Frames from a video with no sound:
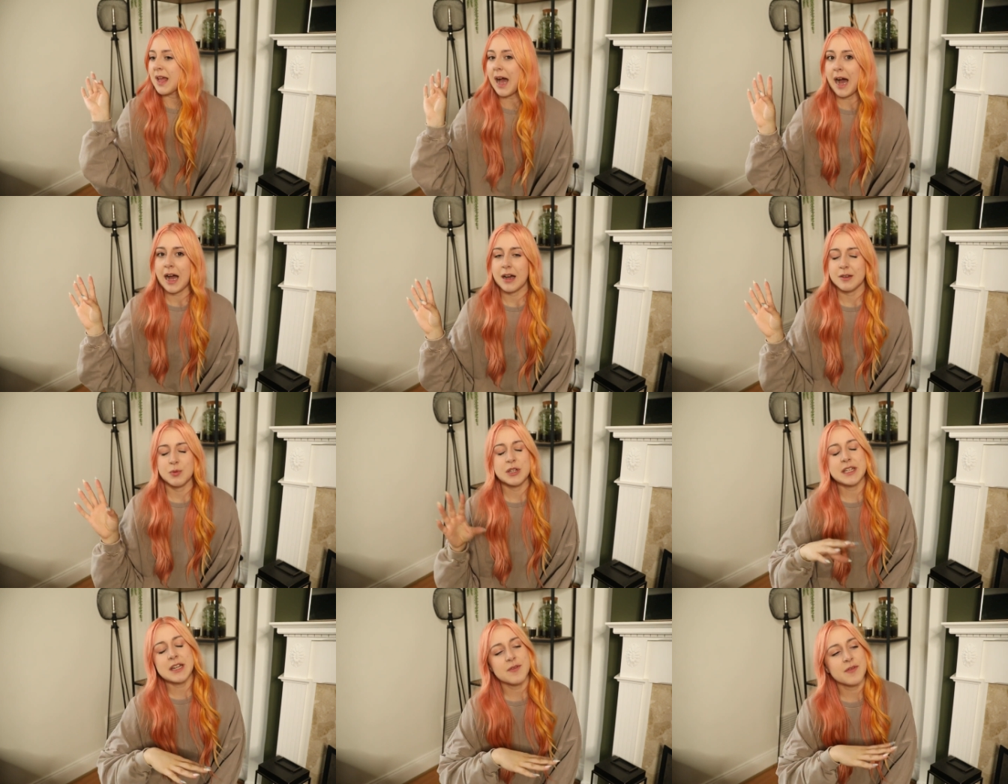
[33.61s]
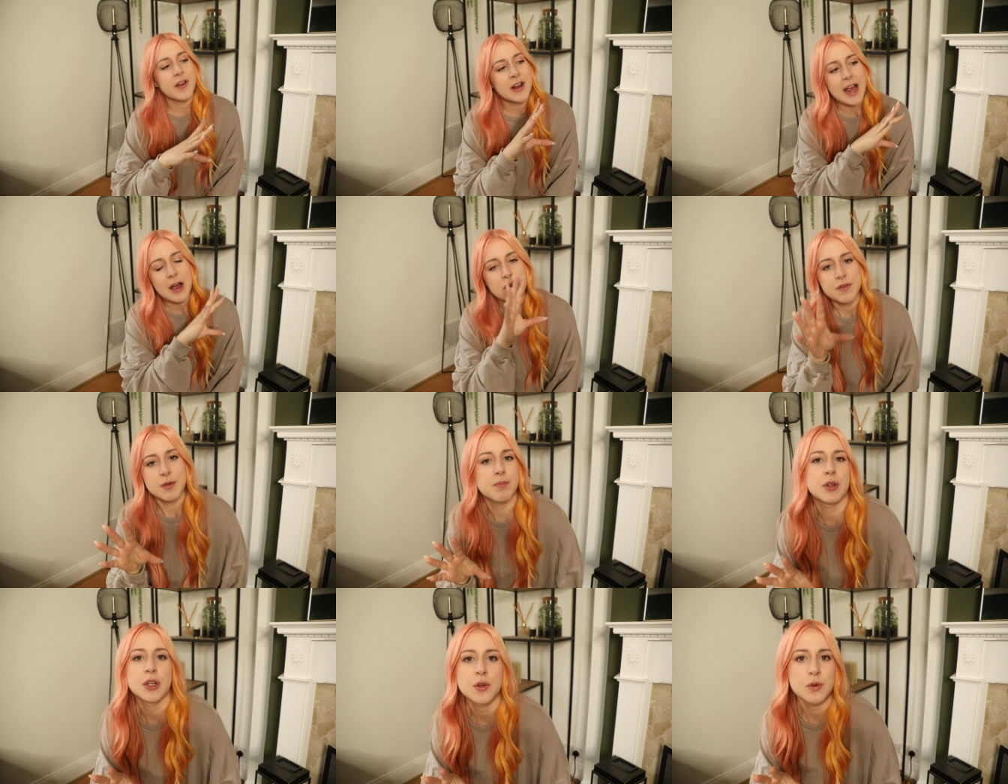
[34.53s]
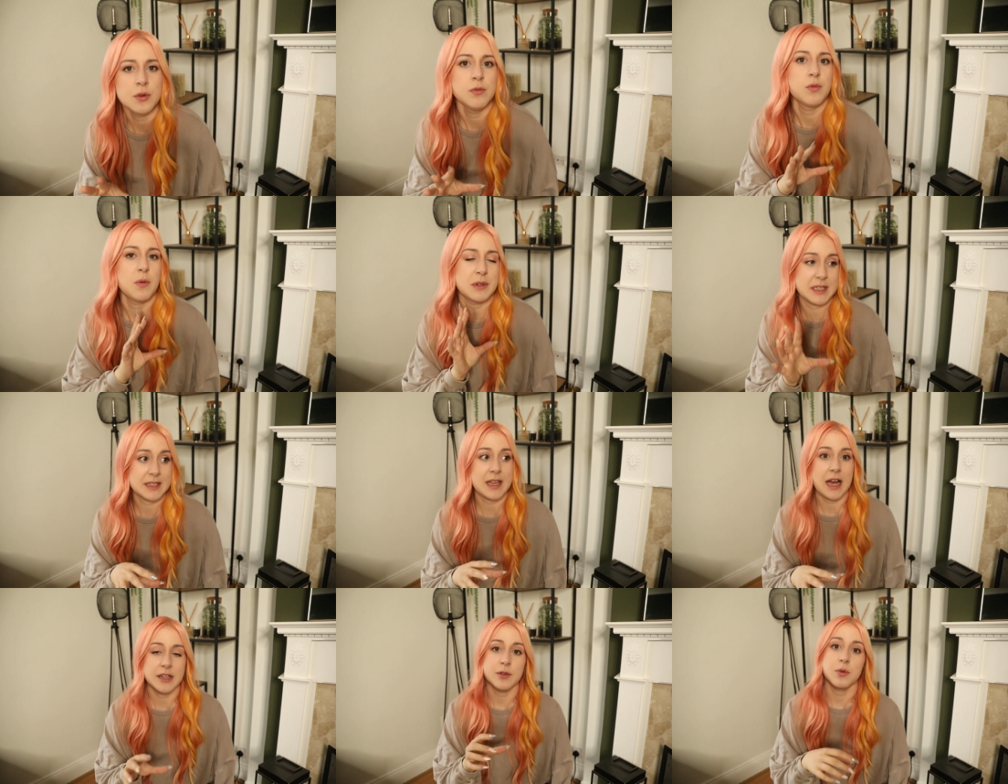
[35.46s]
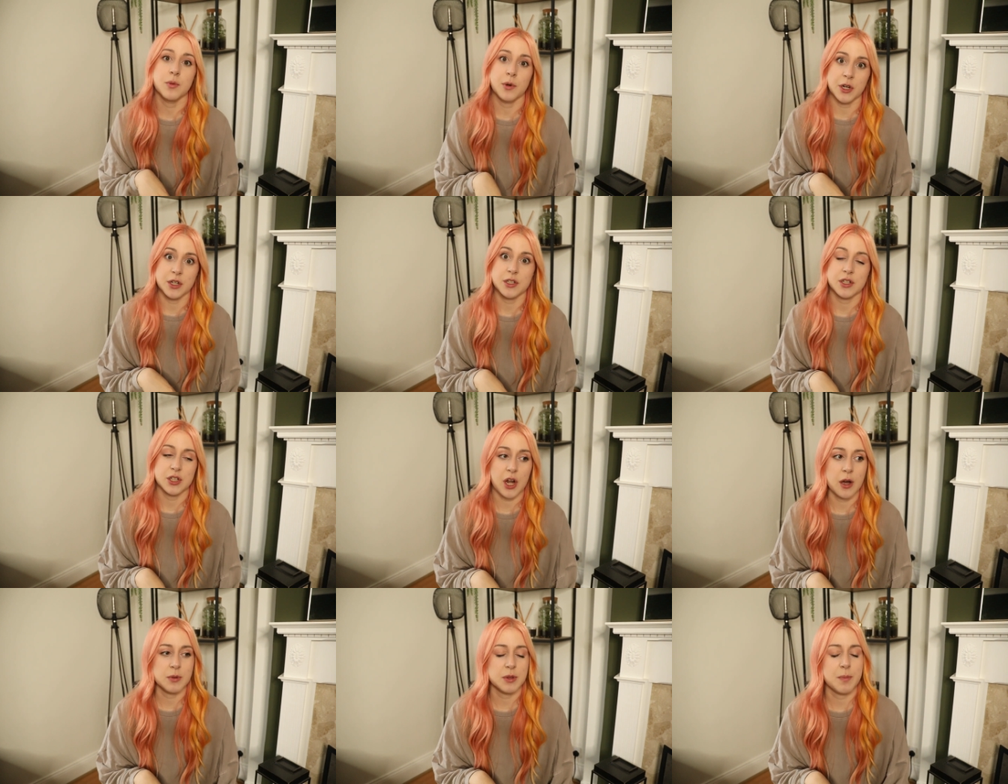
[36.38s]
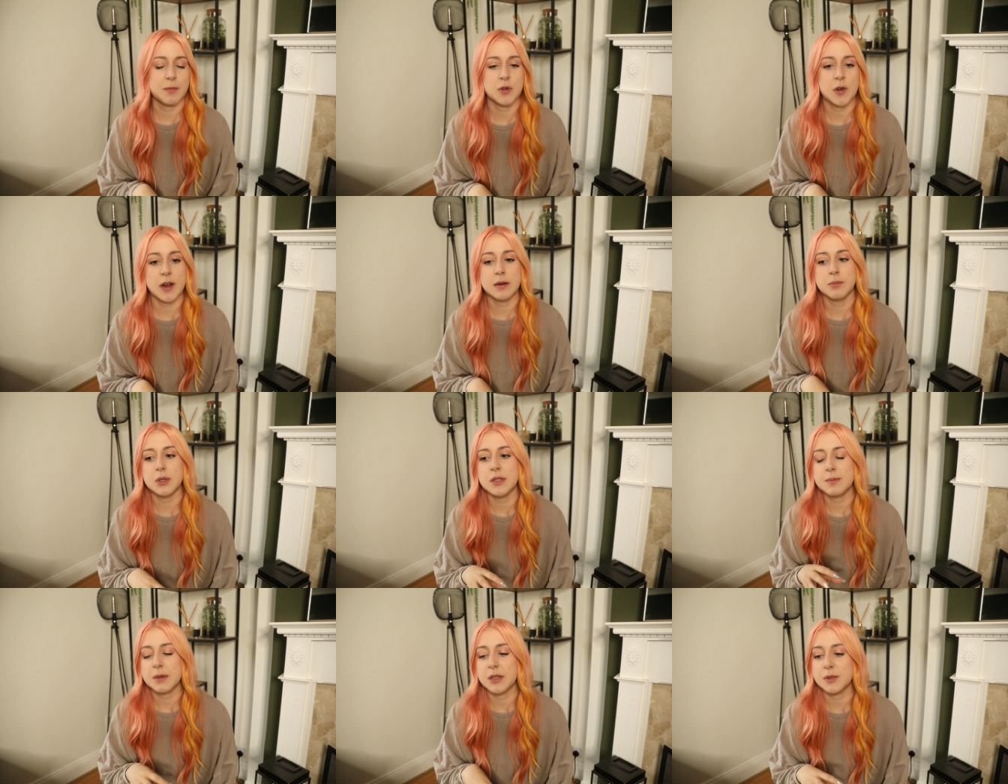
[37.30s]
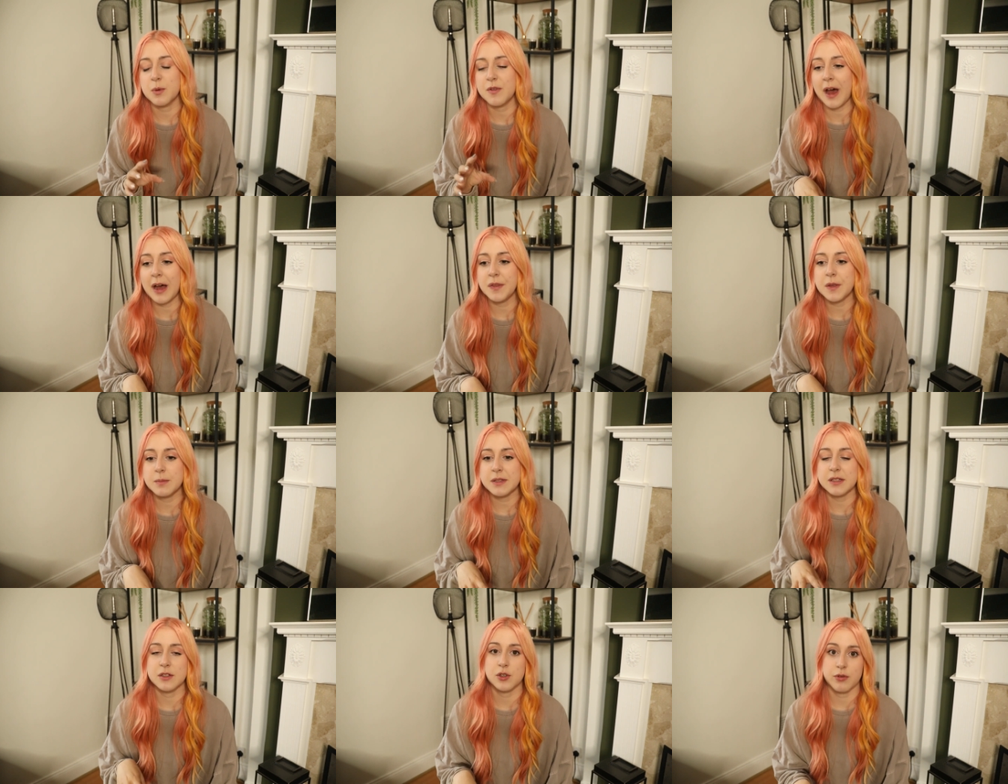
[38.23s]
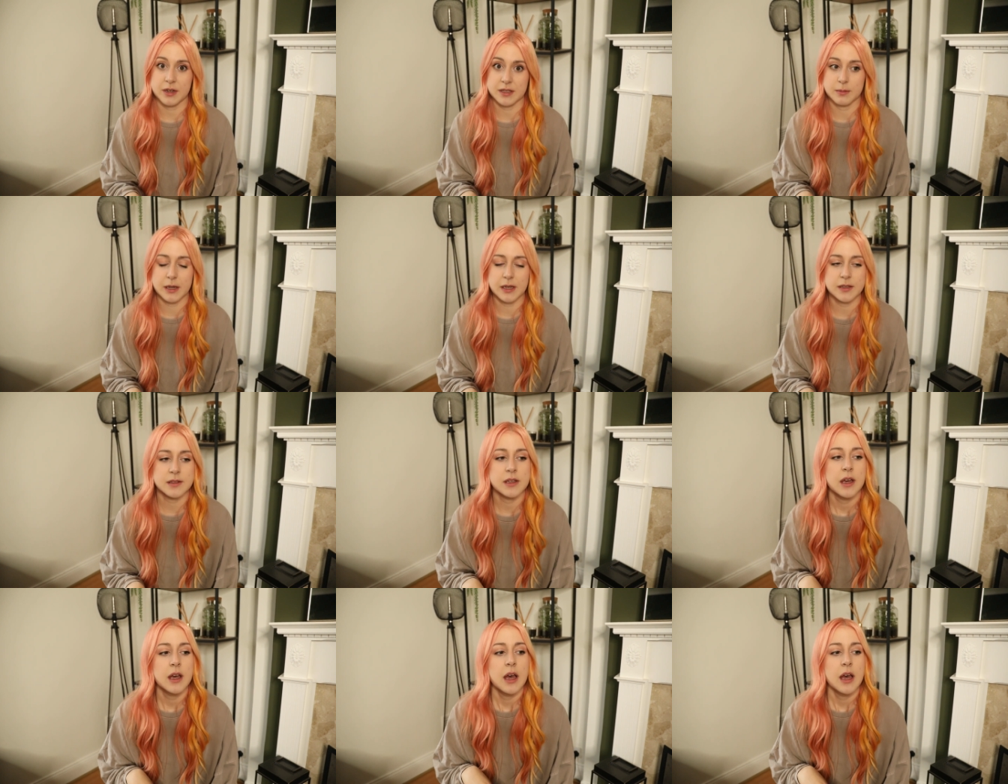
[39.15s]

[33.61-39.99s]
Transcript: out of the blue when we decided we wanted to start with the training buttons because we've had them since Christmas